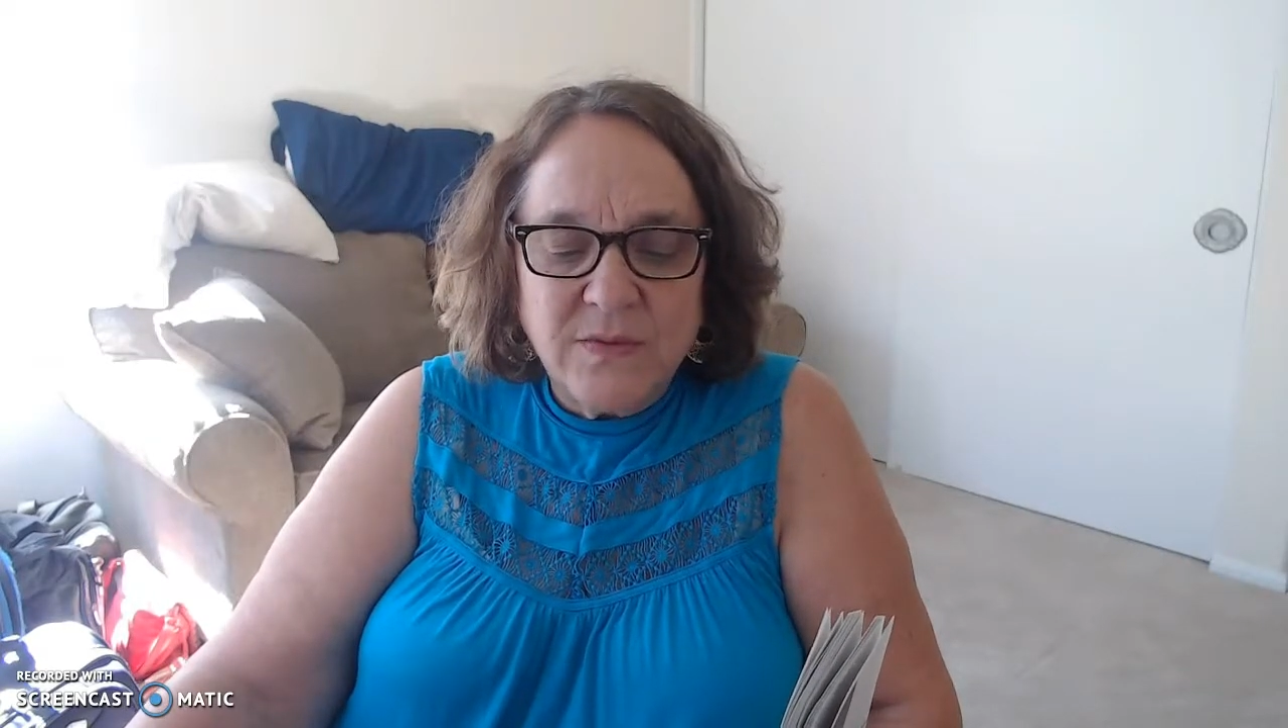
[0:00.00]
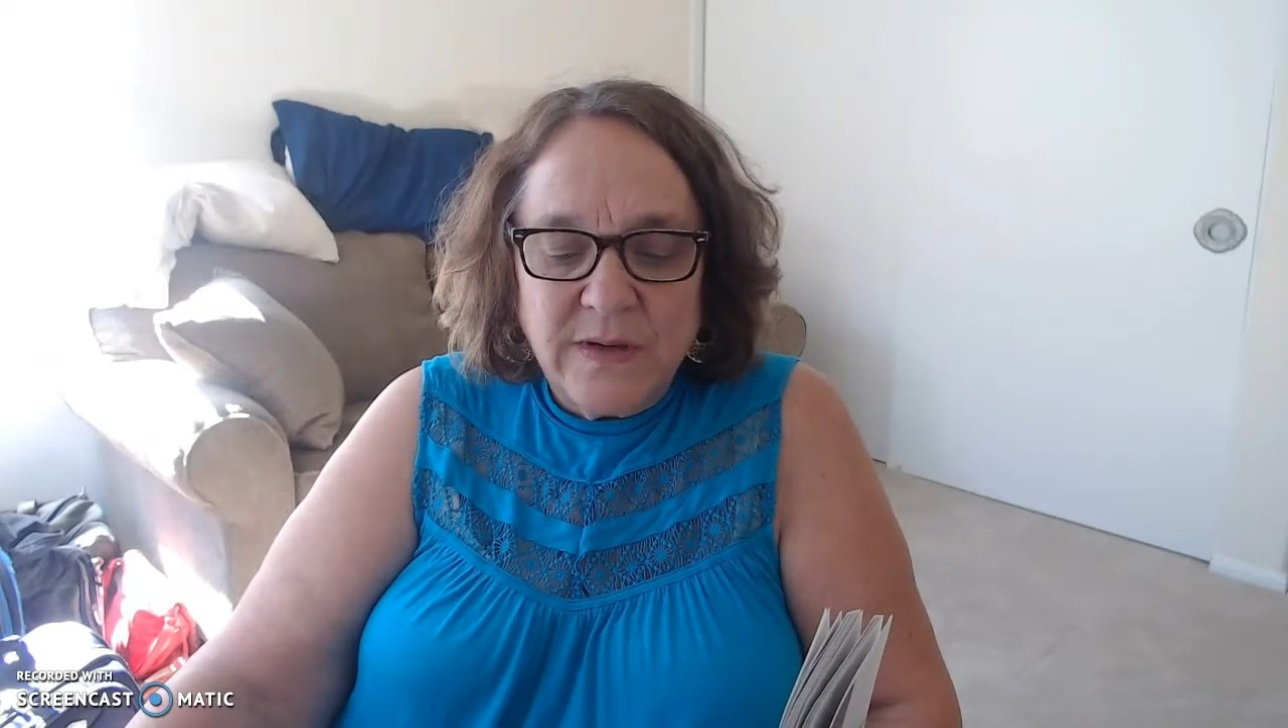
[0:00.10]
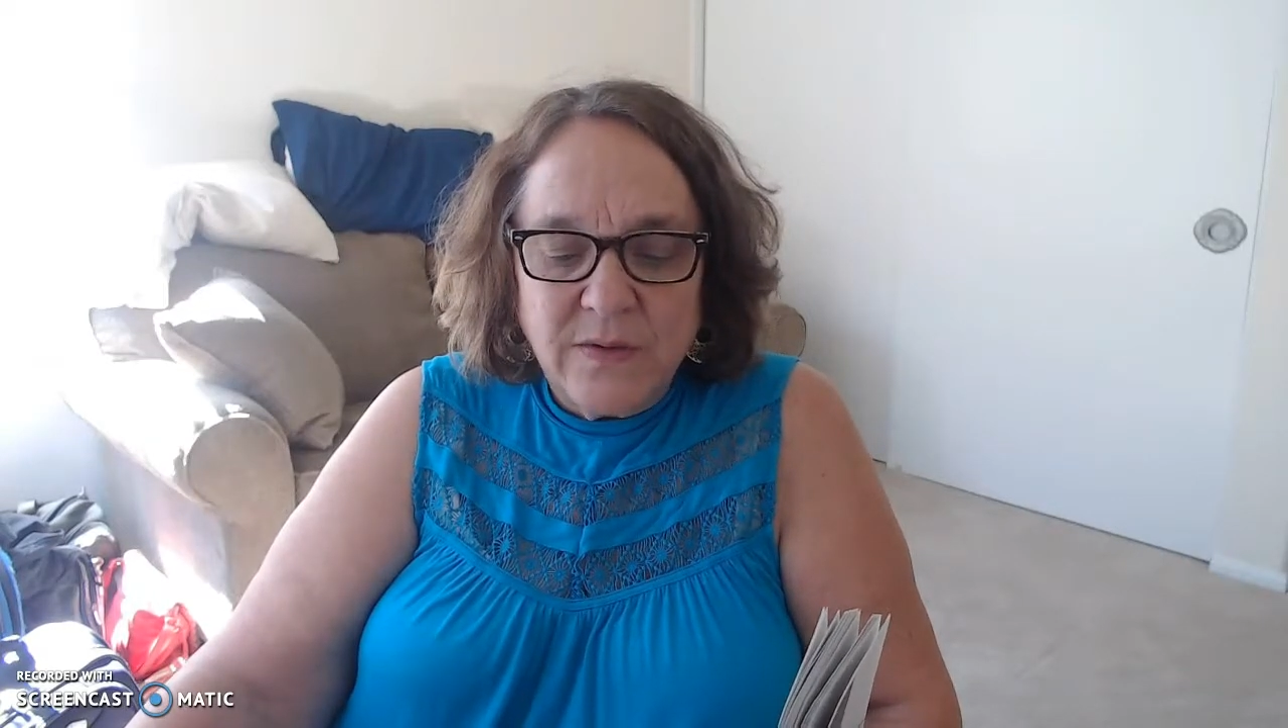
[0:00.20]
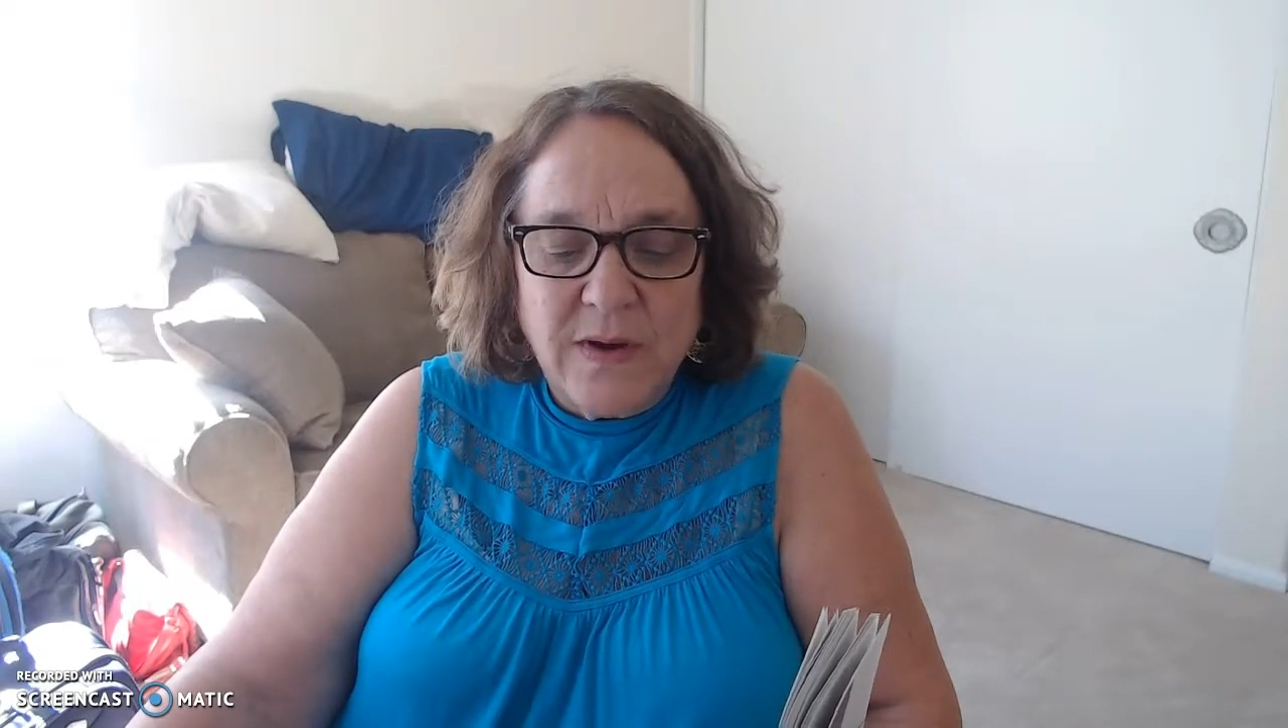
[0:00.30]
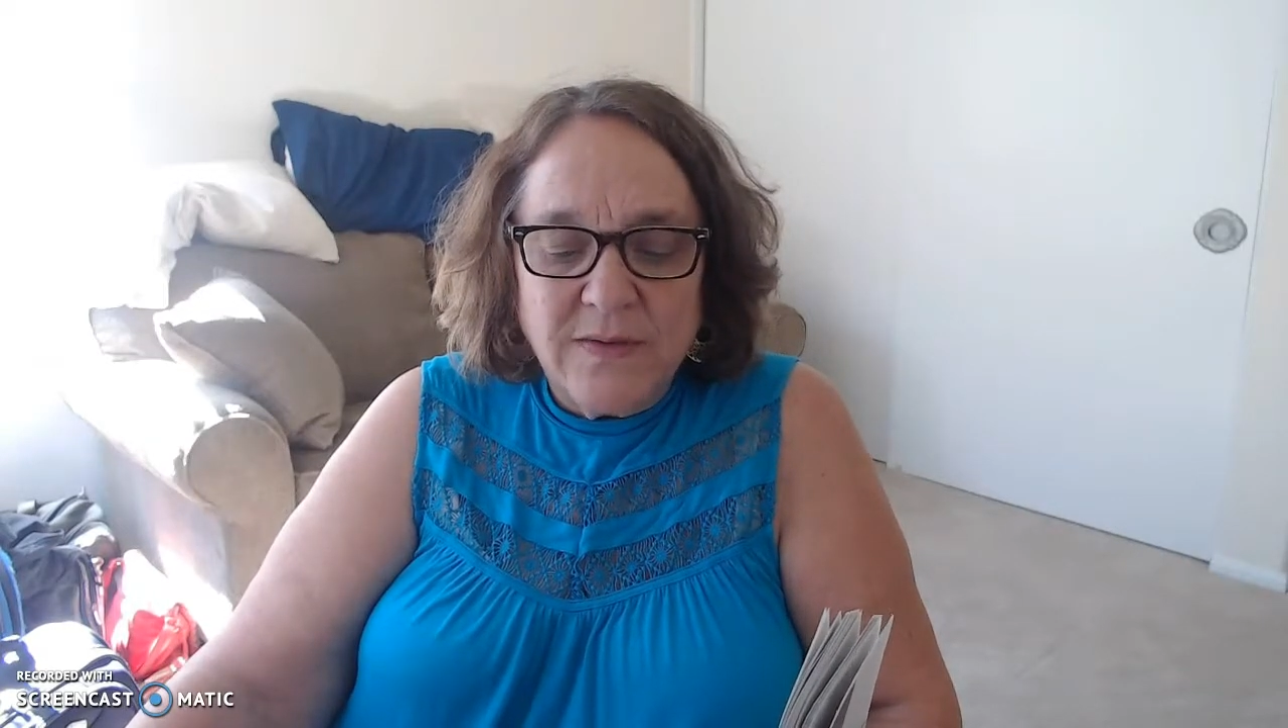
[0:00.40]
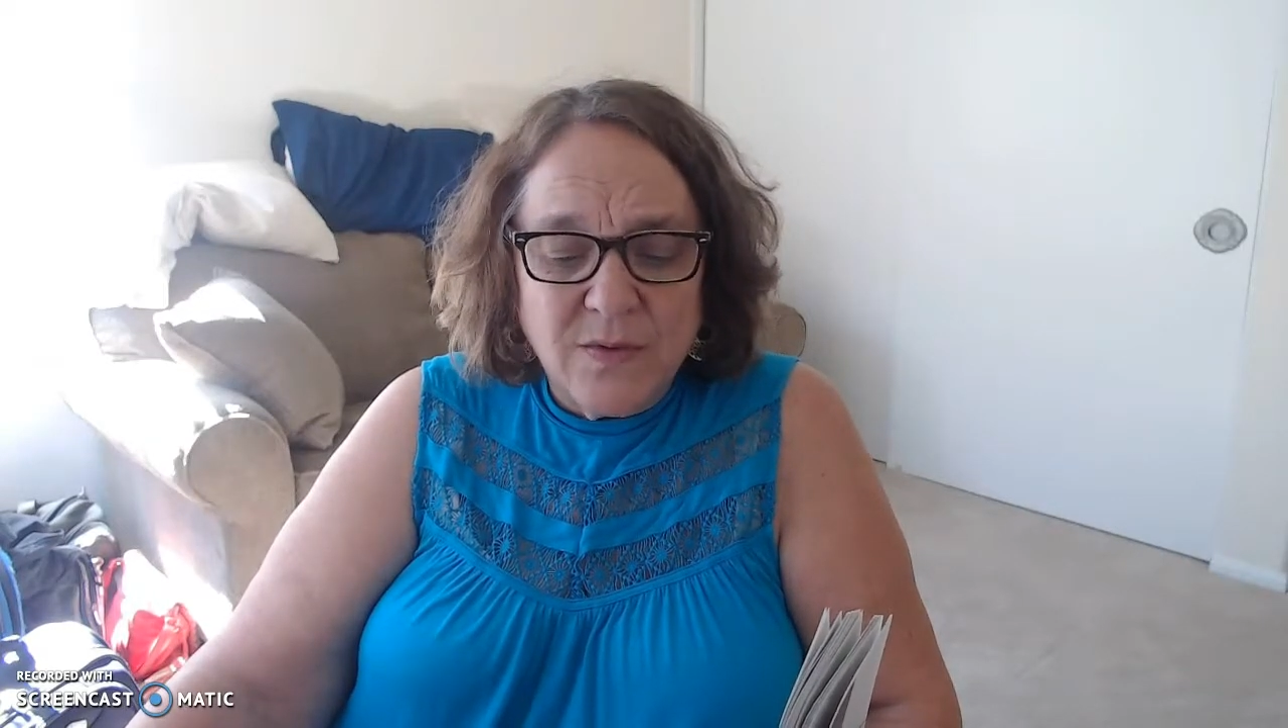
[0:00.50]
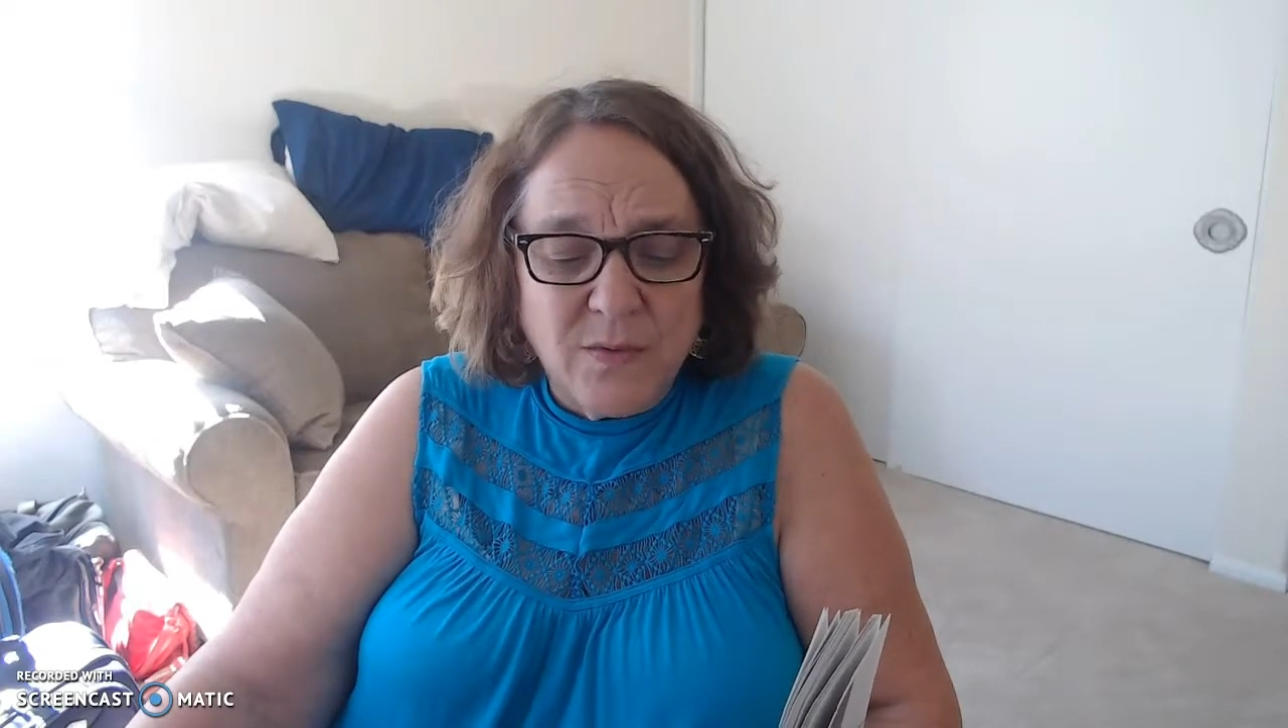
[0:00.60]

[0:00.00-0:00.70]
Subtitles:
we won the